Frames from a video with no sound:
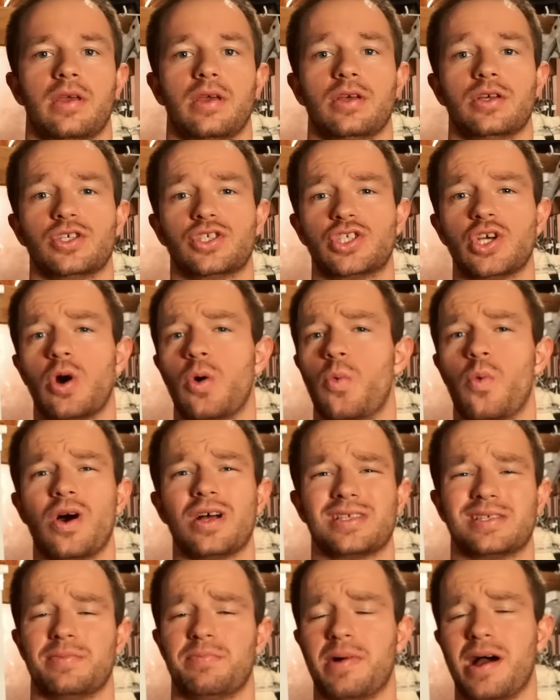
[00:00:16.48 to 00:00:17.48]
So
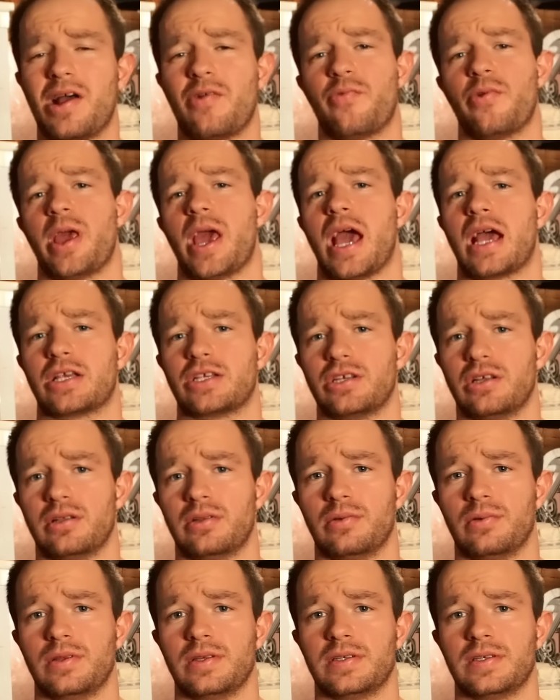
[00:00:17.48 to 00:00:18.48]
what's my reaction
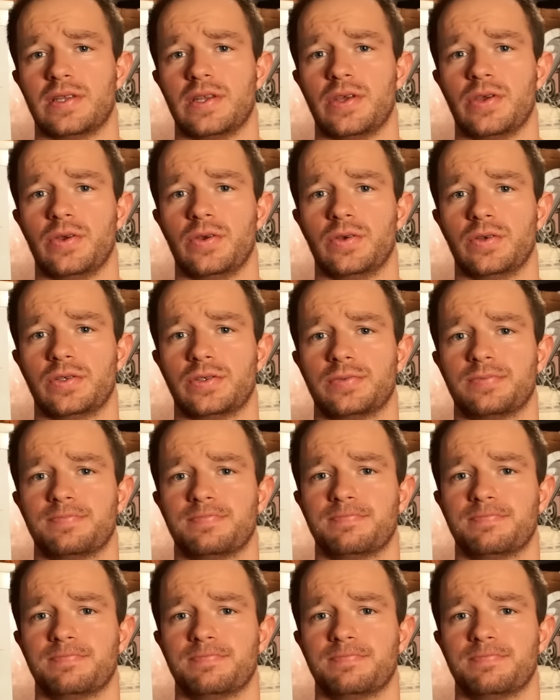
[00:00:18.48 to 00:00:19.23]
to this news?